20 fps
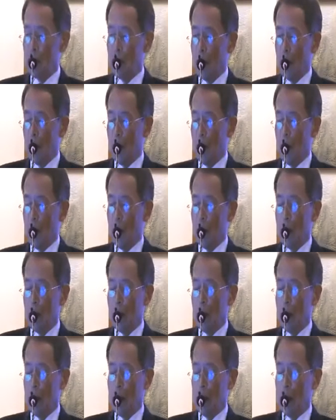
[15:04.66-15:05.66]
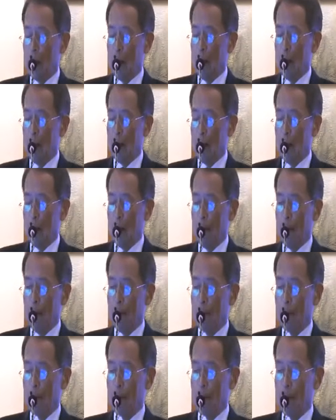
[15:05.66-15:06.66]
way
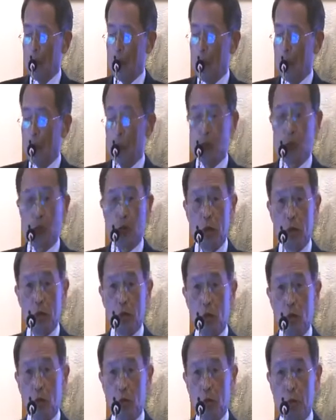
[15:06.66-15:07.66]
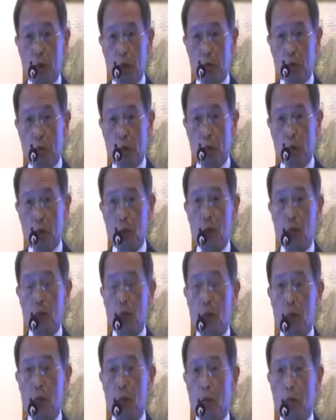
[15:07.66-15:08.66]
not only automobiles but also
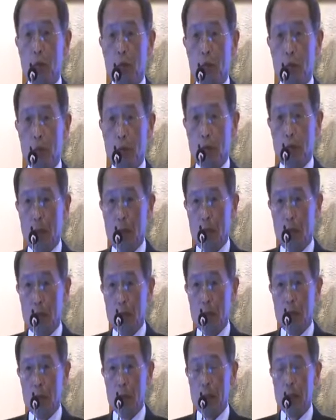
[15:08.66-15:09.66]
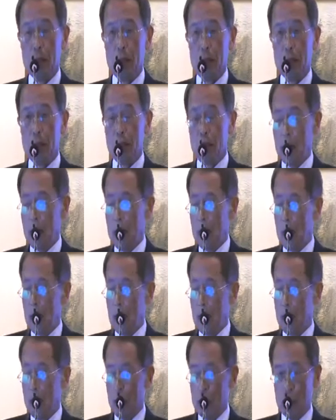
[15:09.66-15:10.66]
other
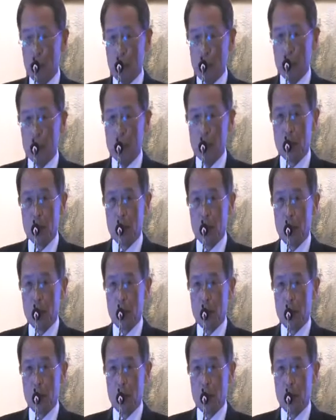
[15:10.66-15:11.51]
investments have